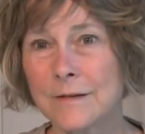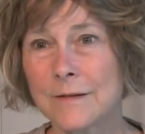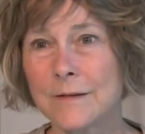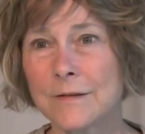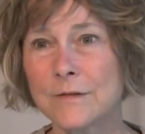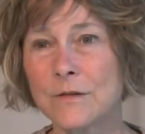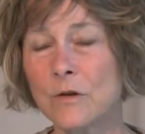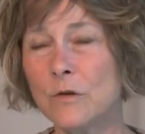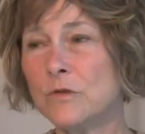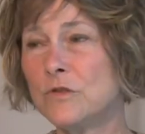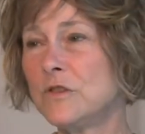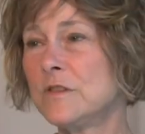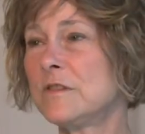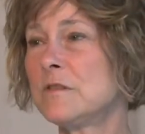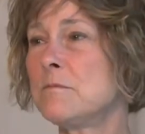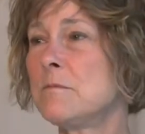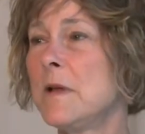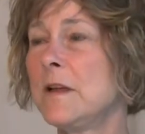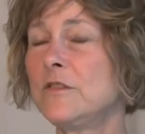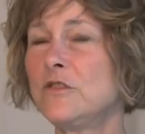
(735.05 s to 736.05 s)
So just
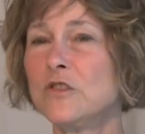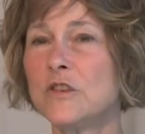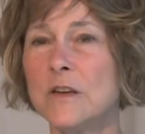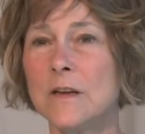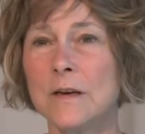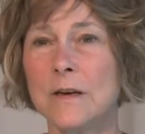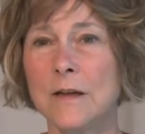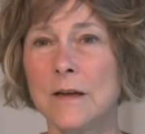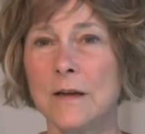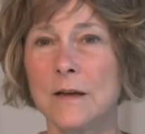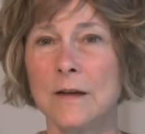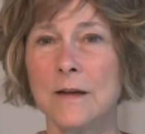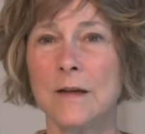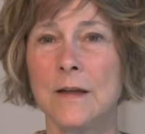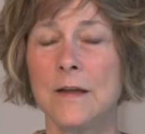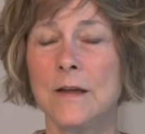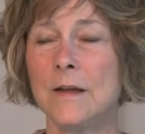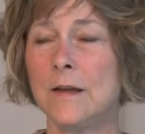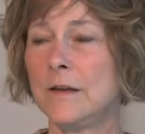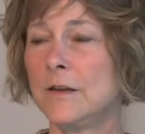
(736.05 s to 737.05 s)
mention, uh,
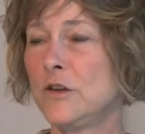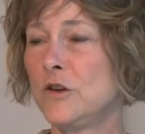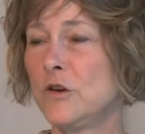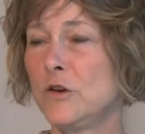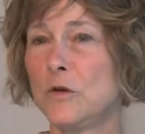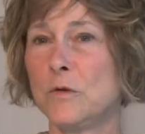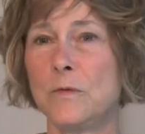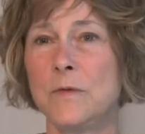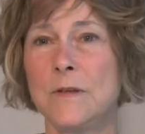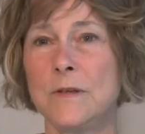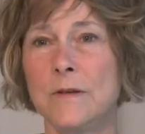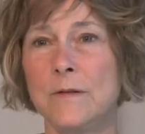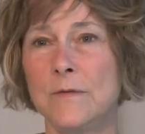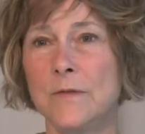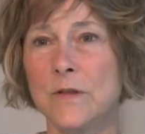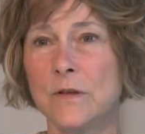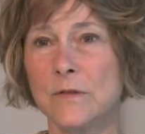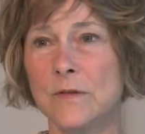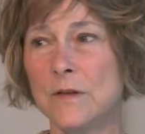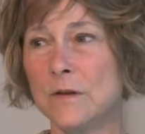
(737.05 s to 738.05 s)
you know, the,
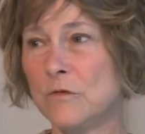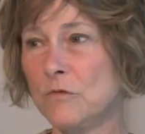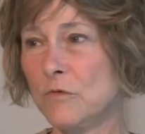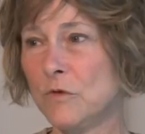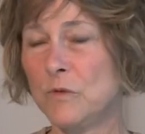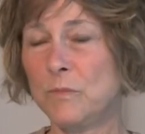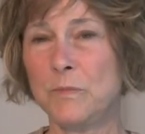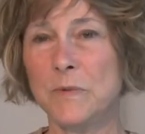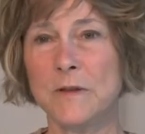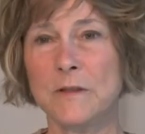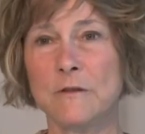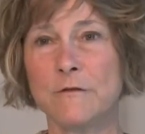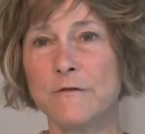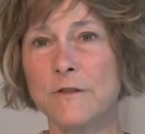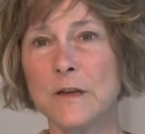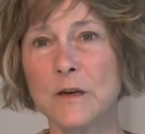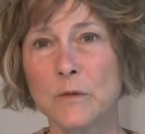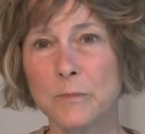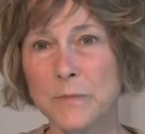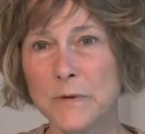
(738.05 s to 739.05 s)
the, the group in the
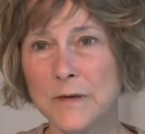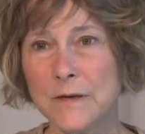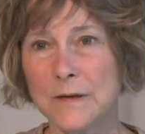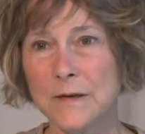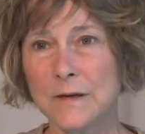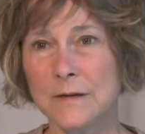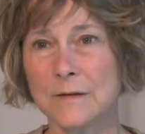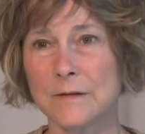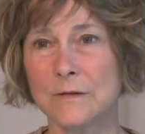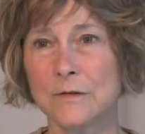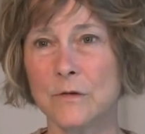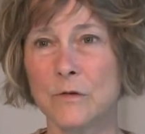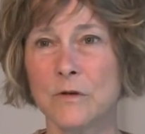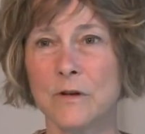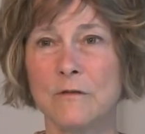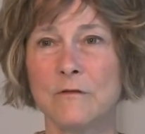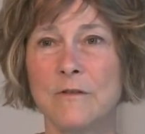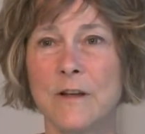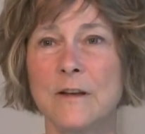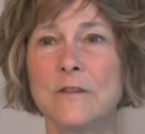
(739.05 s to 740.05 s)
Philippines or
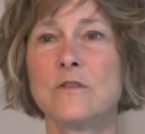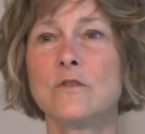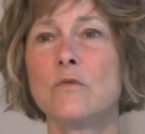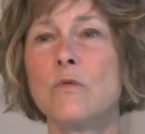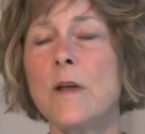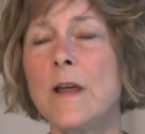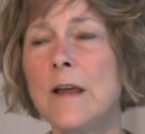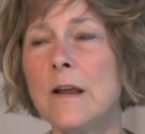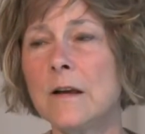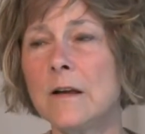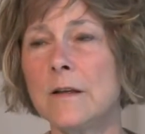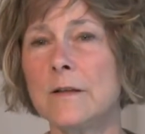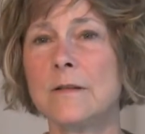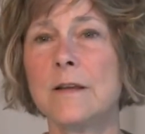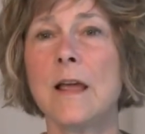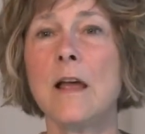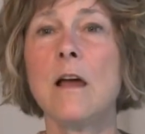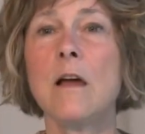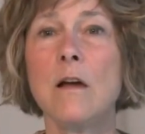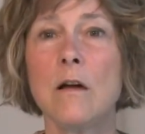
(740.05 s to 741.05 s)
in Venezuela.
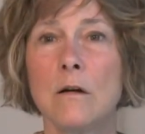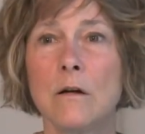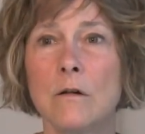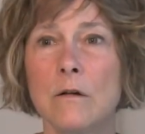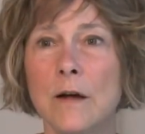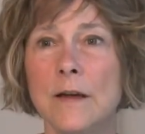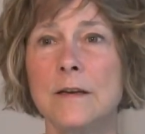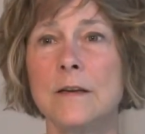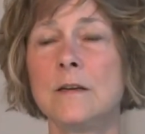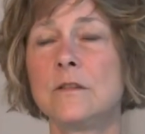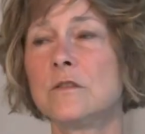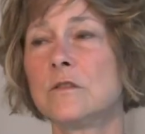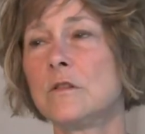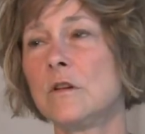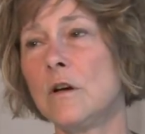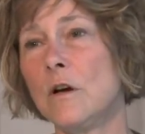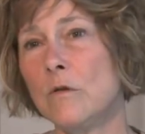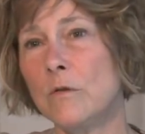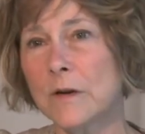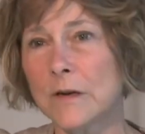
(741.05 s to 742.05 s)
Now I need to
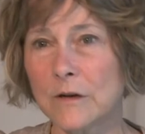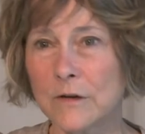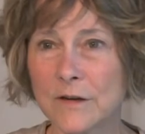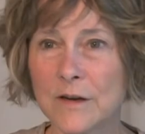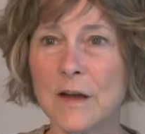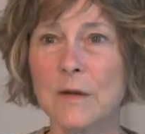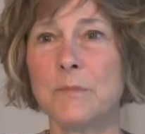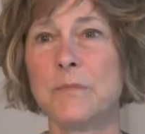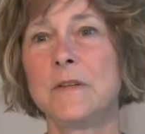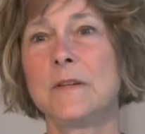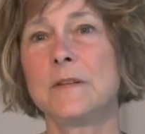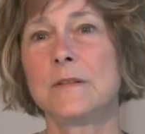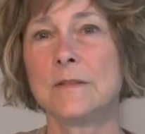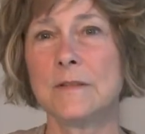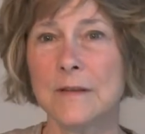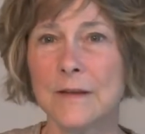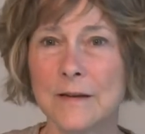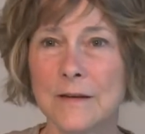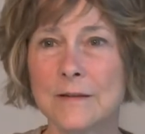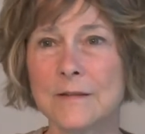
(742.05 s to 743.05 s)
go and look up these
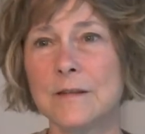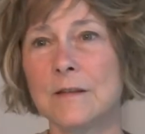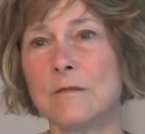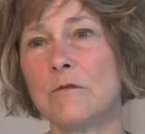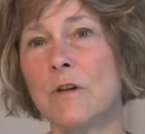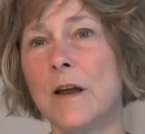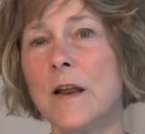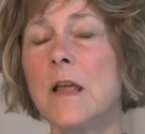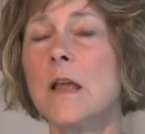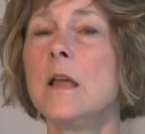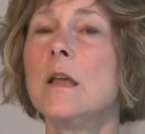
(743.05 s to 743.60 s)
things and write.